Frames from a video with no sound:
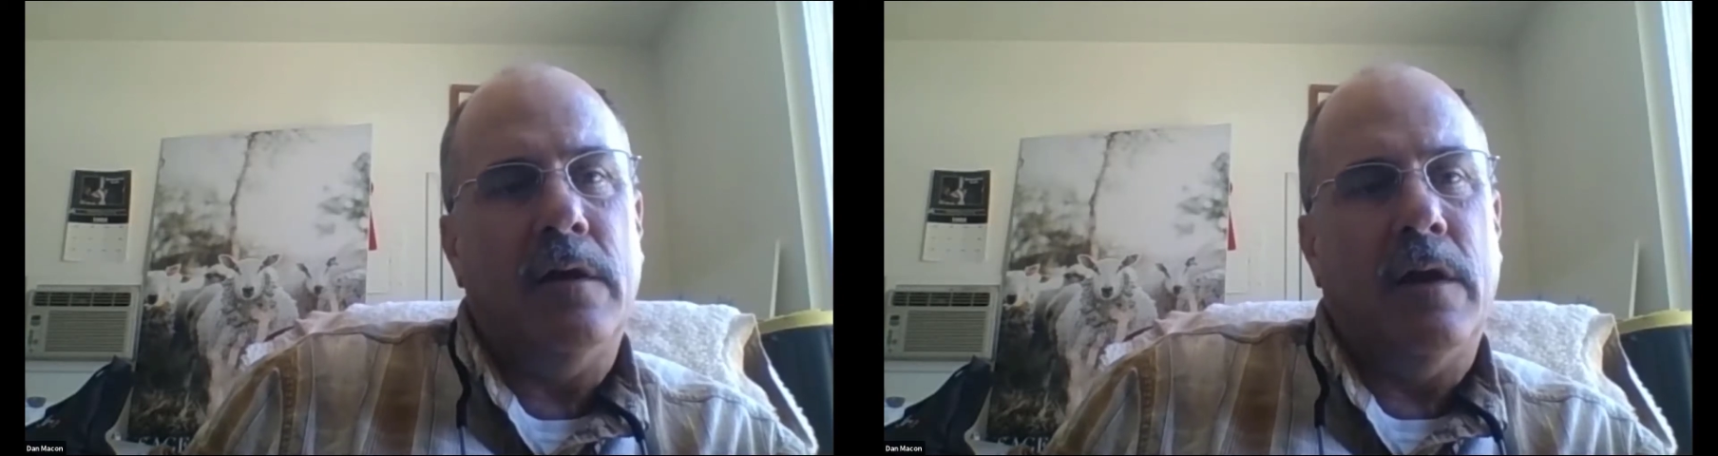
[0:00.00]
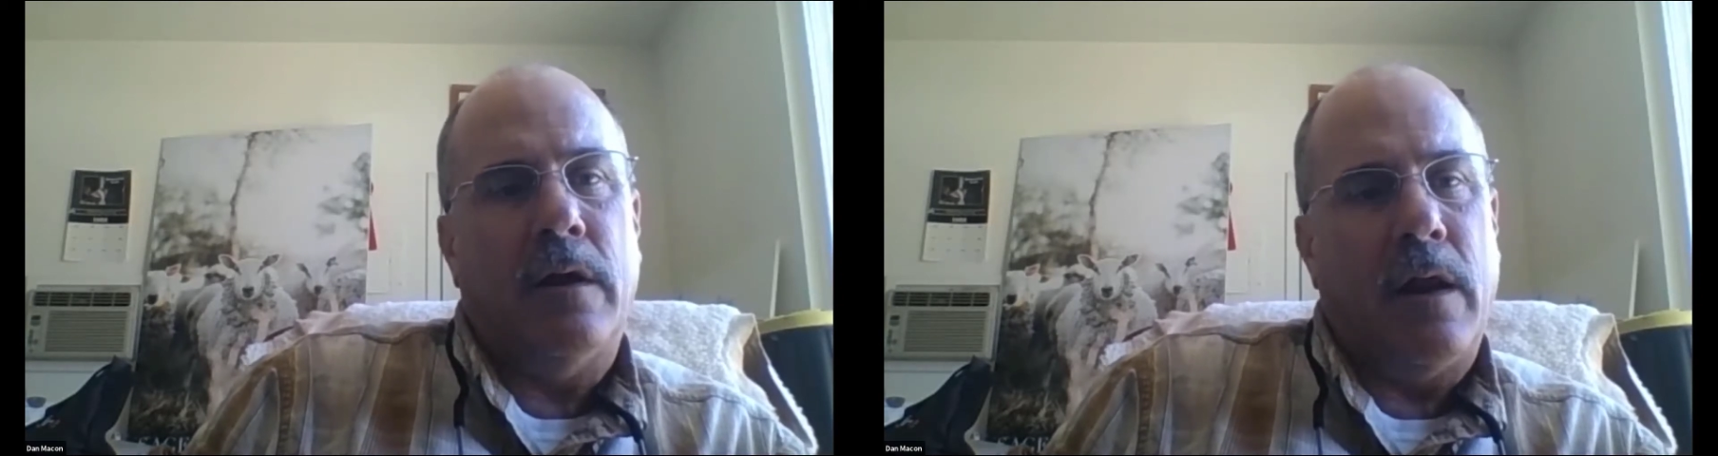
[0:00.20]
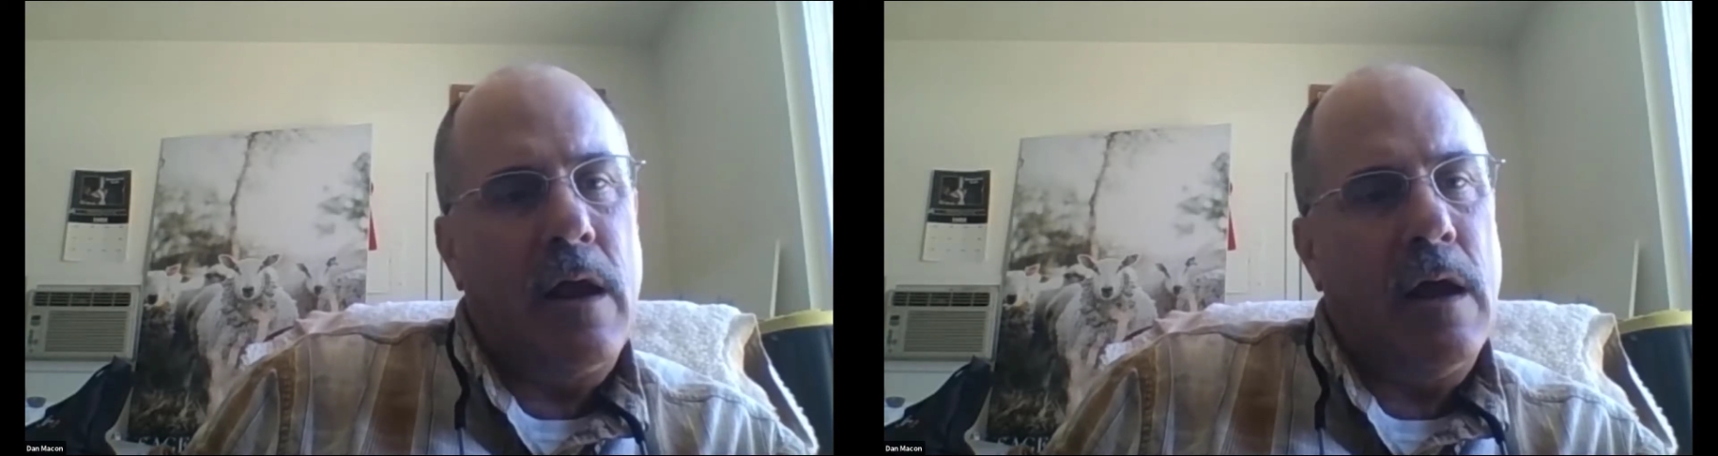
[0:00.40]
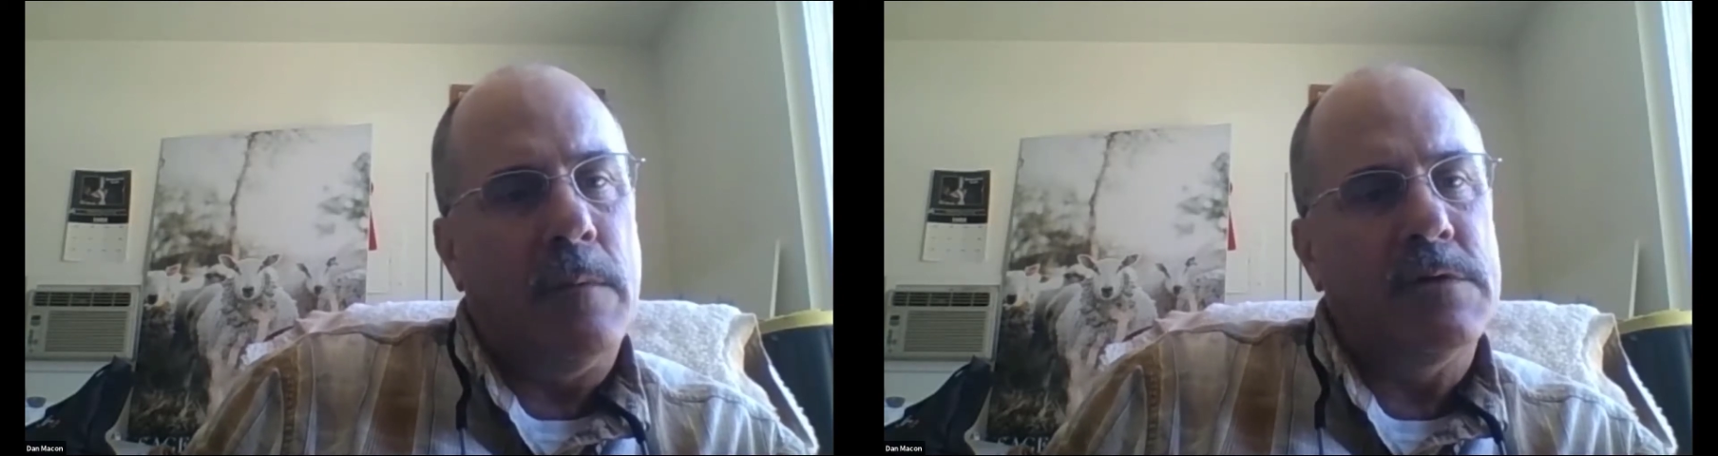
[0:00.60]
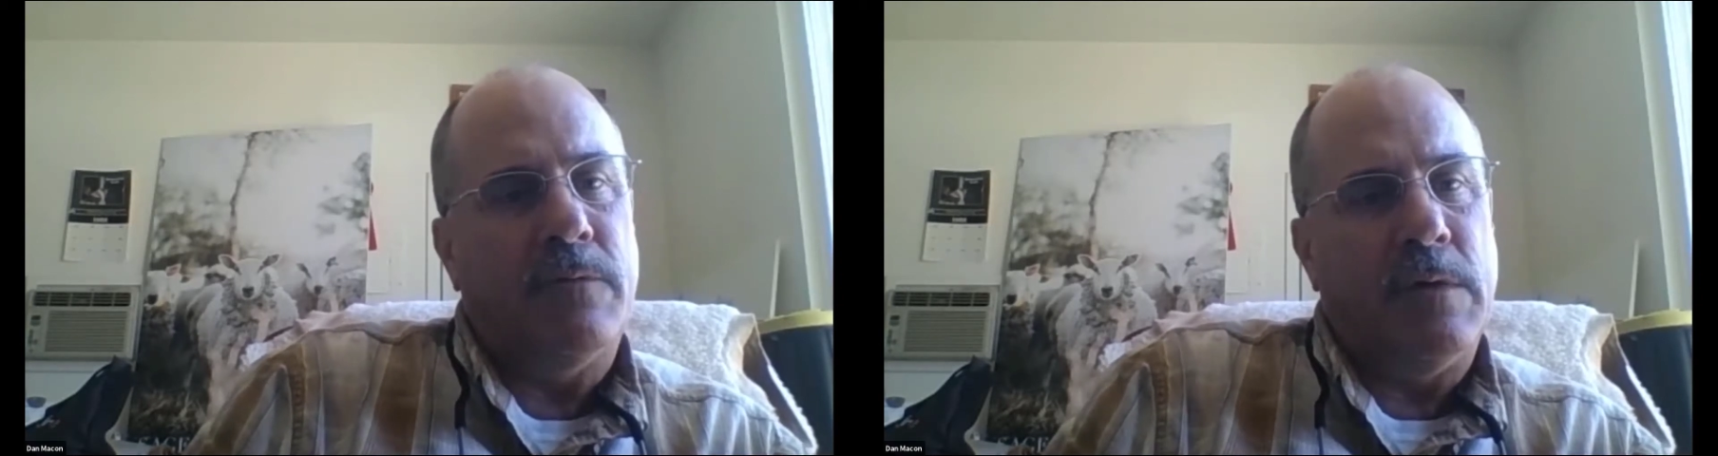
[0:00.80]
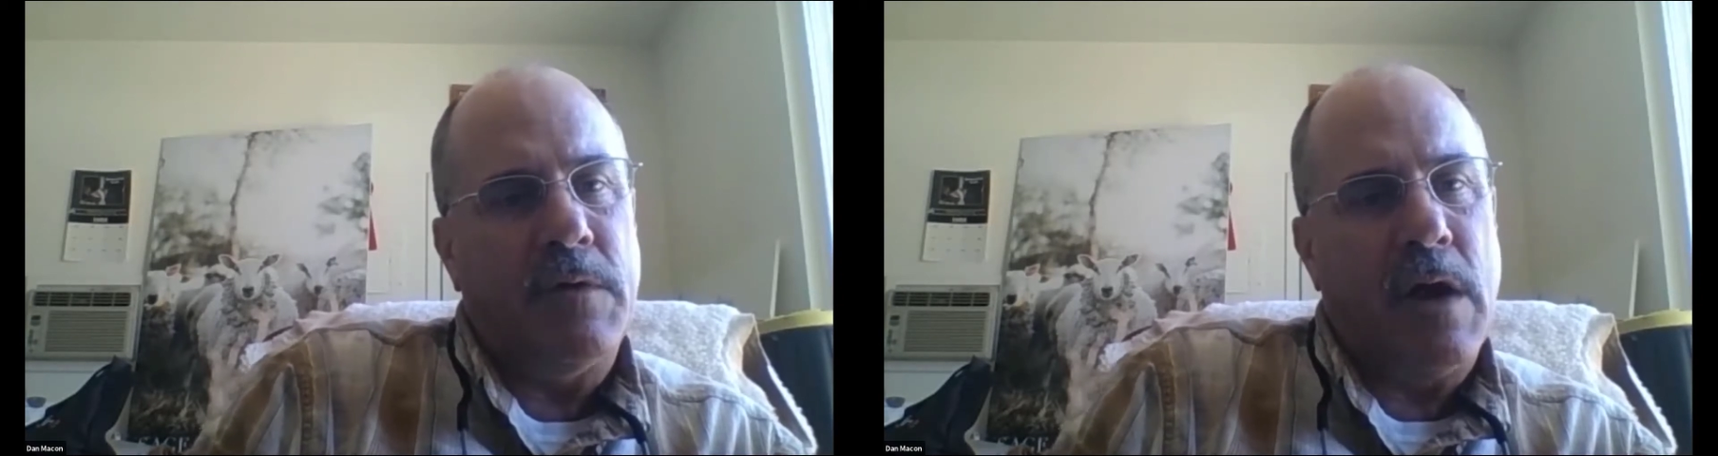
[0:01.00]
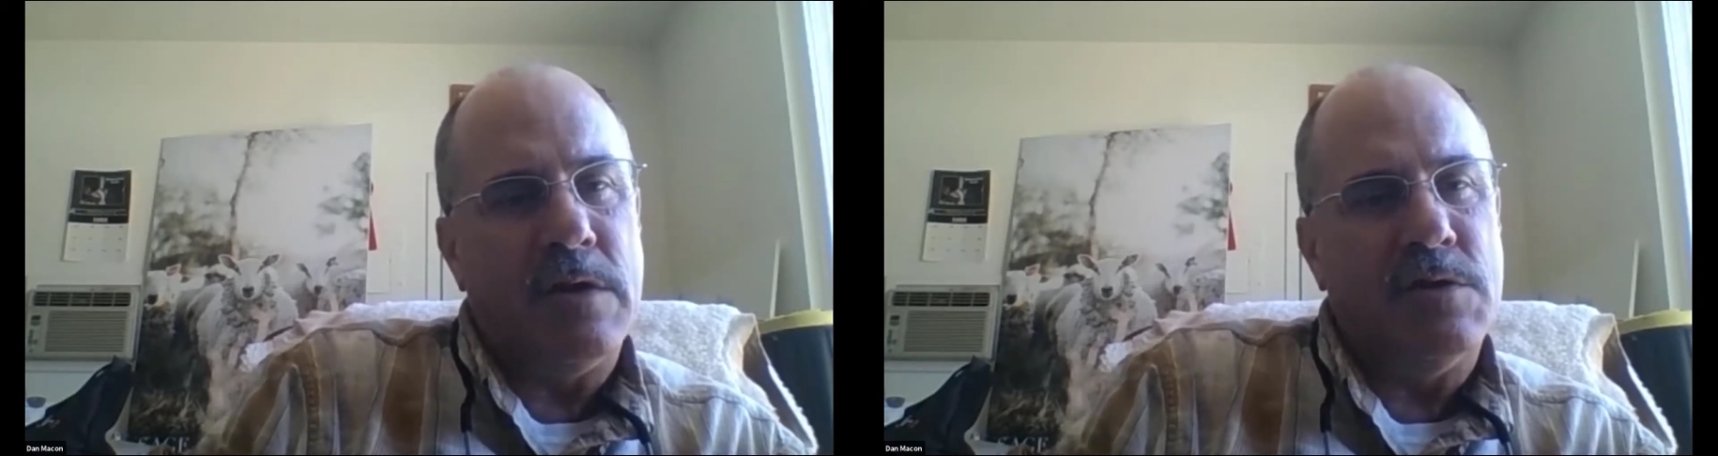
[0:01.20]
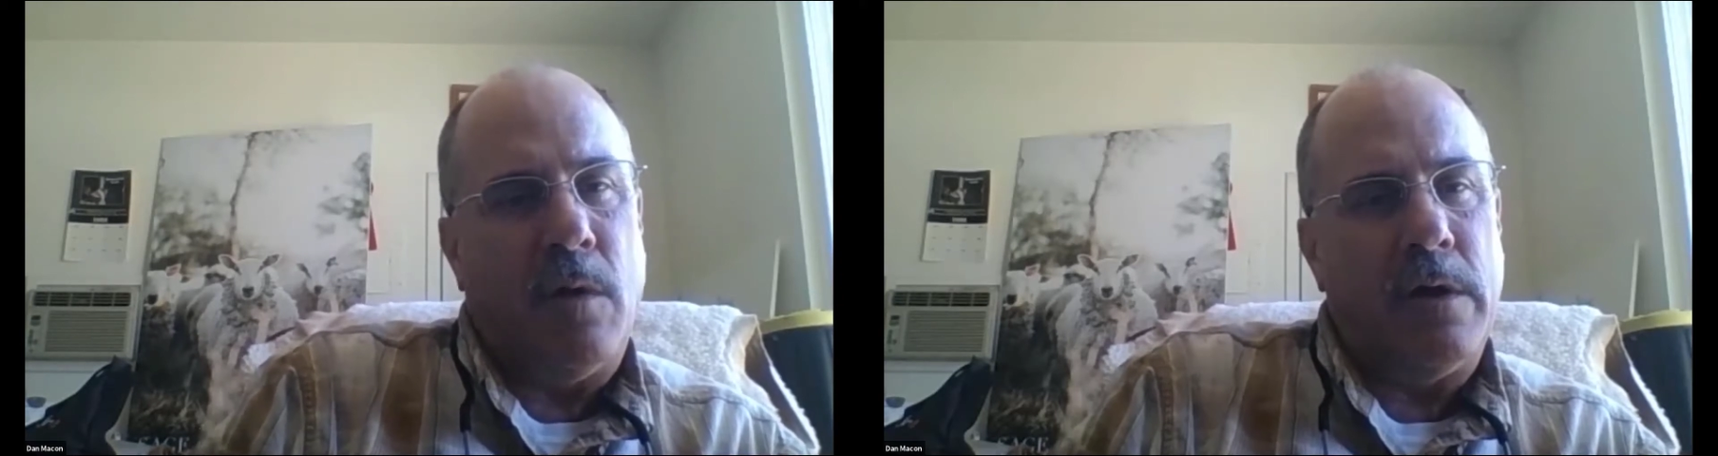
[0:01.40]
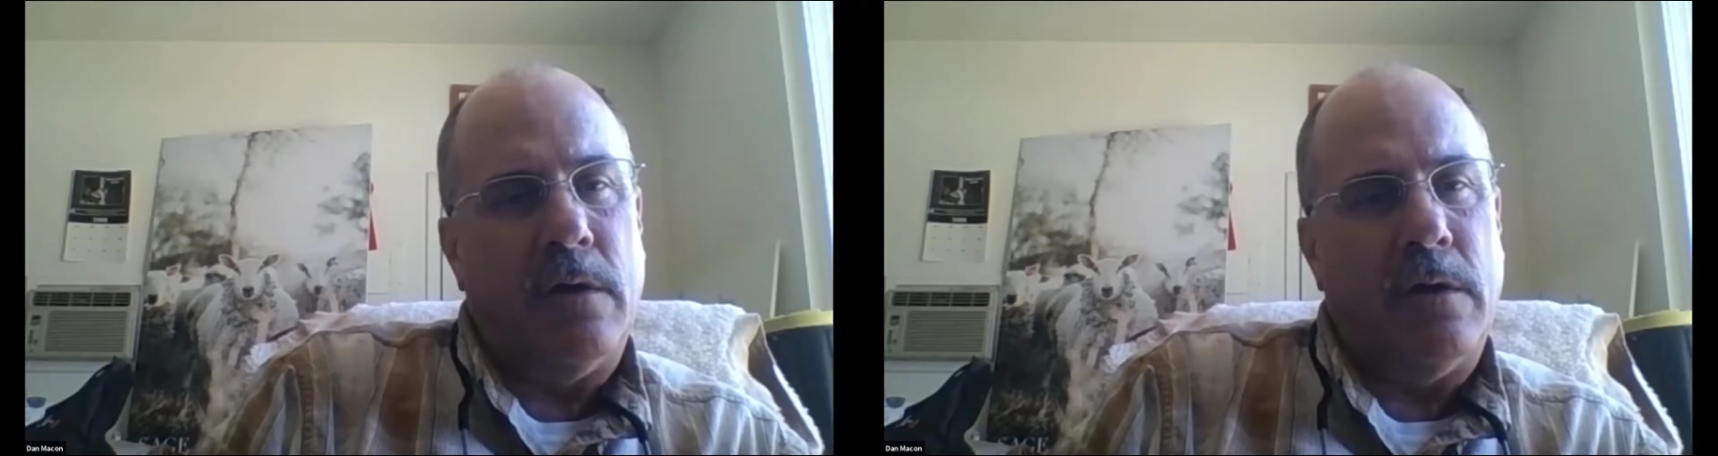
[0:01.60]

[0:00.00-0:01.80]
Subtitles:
in lambs if we've got joint ill